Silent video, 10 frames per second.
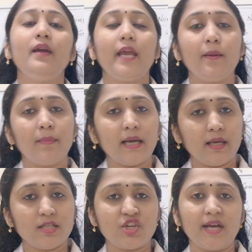in
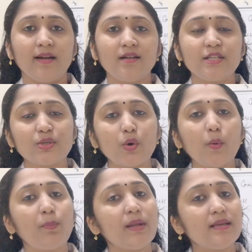my channel.
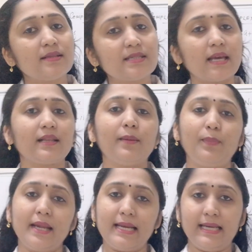So please check the
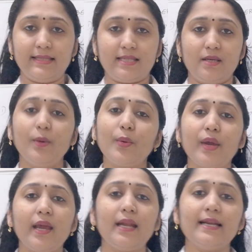playlist.
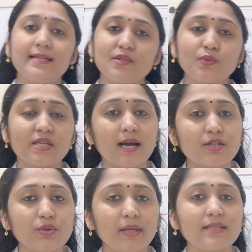Okay, let us
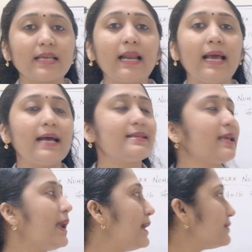start today's class
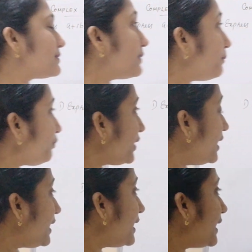as.
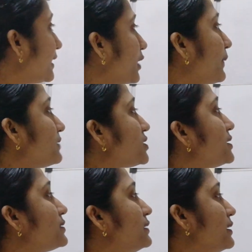Here the question
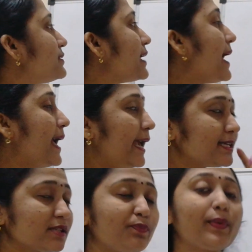is this,
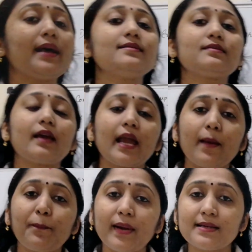x plus
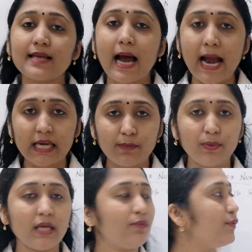a plus i
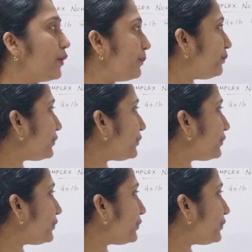b four,